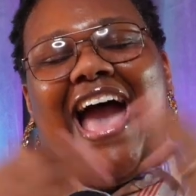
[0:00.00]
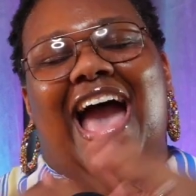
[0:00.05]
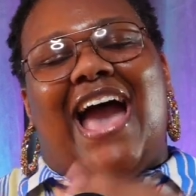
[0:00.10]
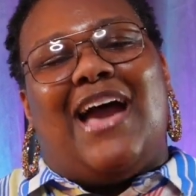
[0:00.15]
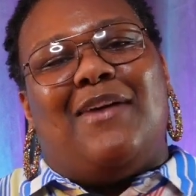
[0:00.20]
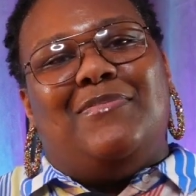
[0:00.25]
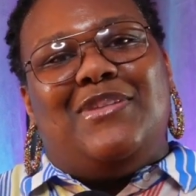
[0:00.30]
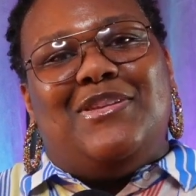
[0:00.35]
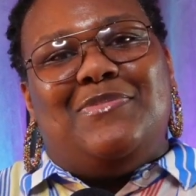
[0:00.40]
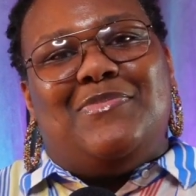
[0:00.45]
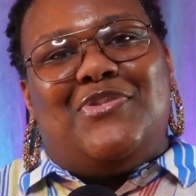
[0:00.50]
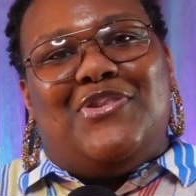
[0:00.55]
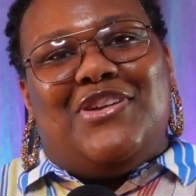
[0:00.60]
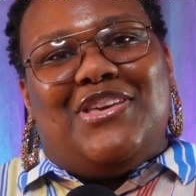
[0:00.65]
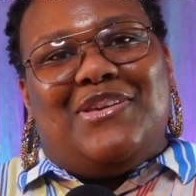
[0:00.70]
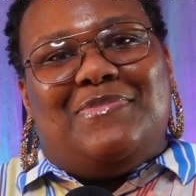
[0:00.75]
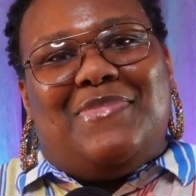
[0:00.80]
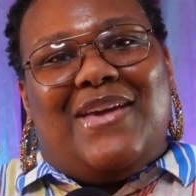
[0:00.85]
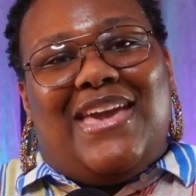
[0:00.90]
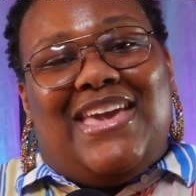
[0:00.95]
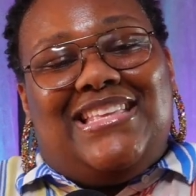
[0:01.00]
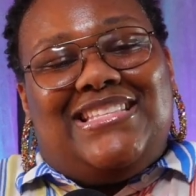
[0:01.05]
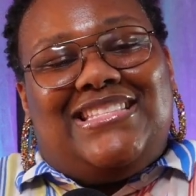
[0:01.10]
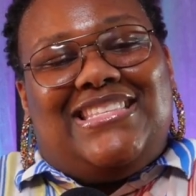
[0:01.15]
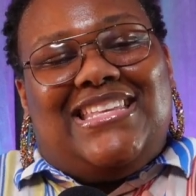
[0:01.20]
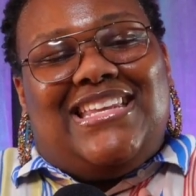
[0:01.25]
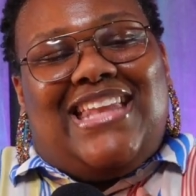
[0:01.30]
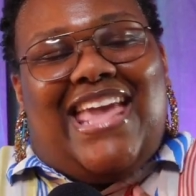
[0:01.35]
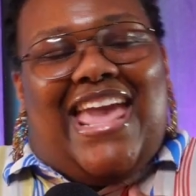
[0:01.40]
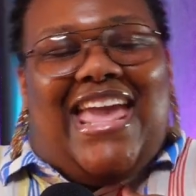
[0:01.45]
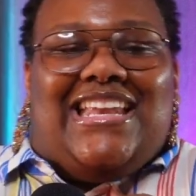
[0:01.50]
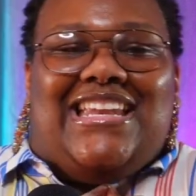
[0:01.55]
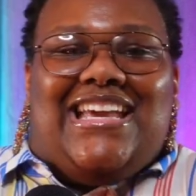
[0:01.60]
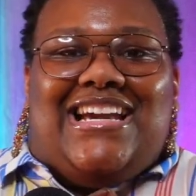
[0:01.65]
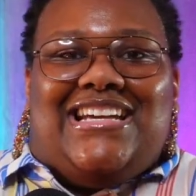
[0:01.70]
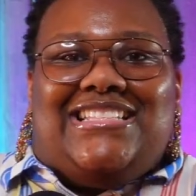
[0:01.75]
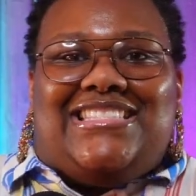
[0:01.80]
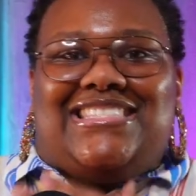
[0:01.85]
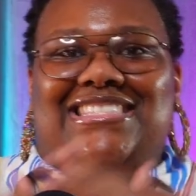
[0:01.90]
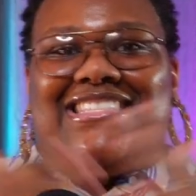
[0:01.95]
I'm Neimoya Basden, and
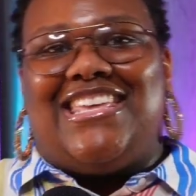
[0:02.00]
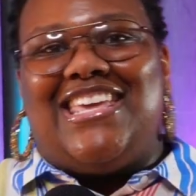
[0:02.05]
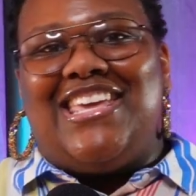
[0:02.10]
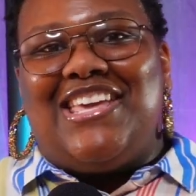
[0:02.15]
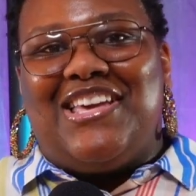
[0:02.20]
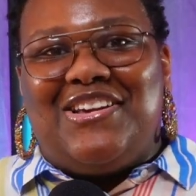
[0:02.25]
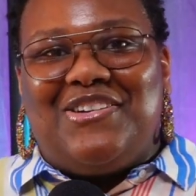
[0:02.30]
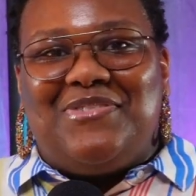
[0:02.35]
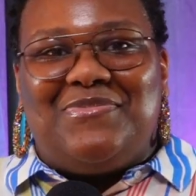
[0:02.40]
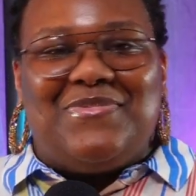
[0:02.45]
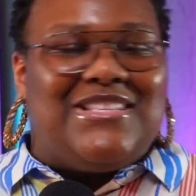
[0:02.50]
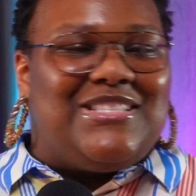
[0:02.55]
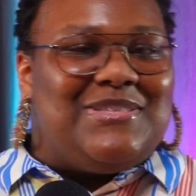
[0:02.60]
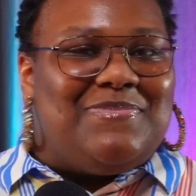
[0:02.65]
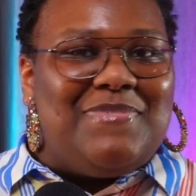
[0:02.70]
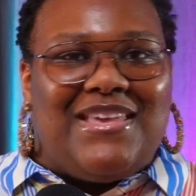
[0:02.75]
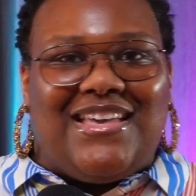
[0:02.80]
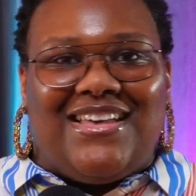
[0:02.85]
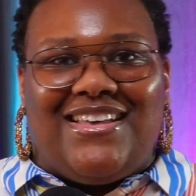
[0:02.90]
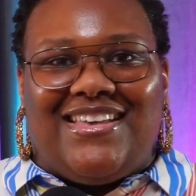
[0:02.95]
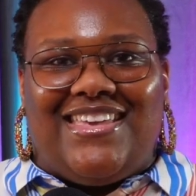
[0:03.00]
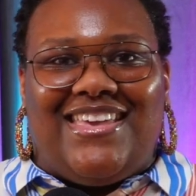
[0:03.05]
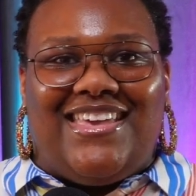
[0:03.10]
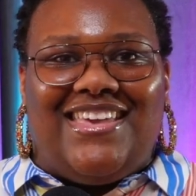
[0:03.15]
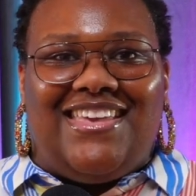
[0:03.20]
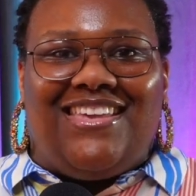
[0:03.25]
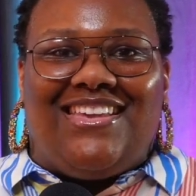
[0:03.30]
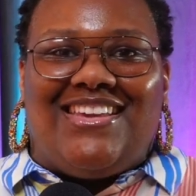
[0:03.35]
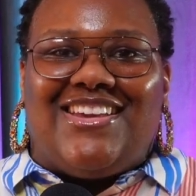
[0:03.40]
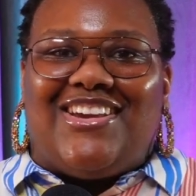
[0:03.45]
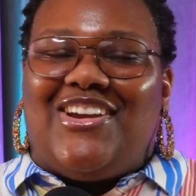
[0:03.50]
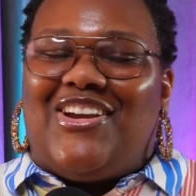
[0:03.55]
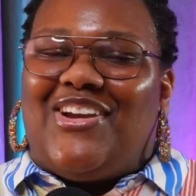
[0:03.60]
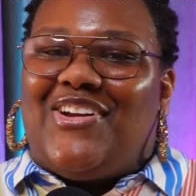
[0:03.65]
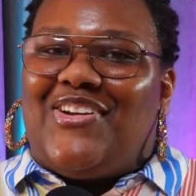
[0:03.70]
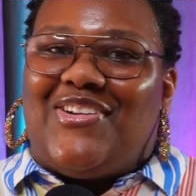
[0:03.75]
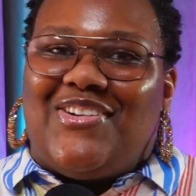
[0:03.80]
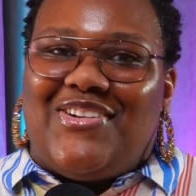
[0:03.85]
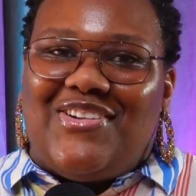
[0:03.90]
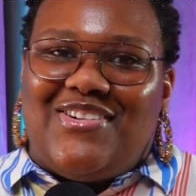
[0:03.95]
until we speak again,
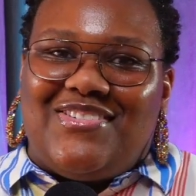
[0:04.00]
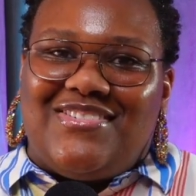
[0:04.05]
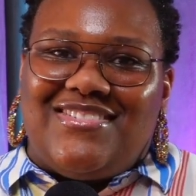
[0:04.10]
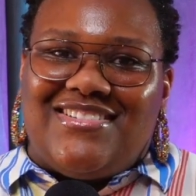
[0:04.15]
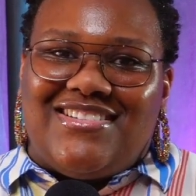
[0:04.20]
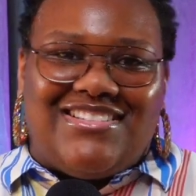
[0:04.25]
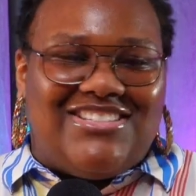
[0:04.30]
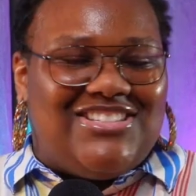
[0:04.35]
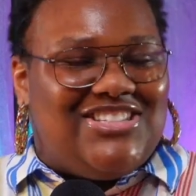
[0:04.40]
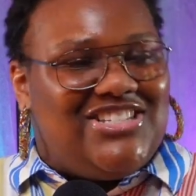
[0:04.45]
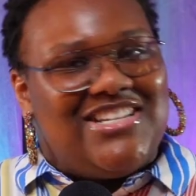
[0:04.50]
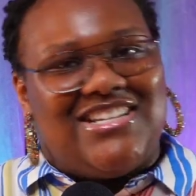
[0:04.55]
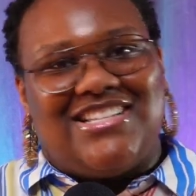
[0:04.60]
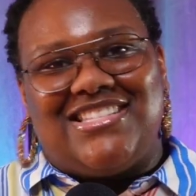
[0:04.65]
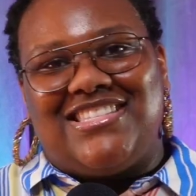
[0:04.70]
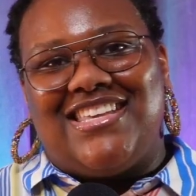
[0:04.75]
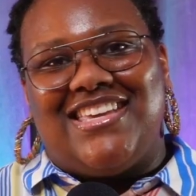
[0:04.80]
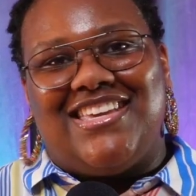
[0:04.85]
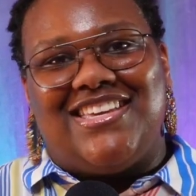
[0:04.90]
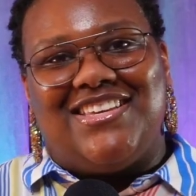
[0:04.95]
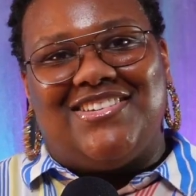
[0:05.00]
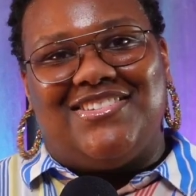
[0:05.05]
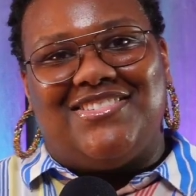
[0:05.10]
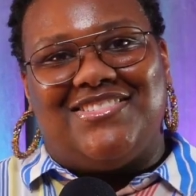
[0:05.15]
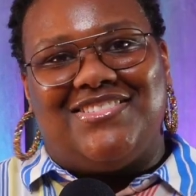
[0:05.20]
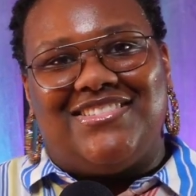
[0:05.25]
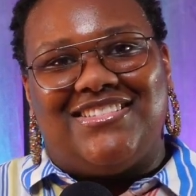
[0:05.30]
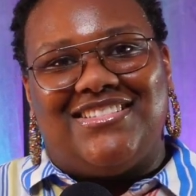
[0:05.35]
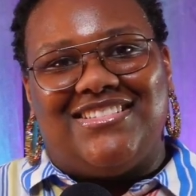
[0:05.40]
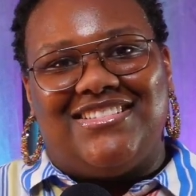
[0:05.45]
girl, just heal.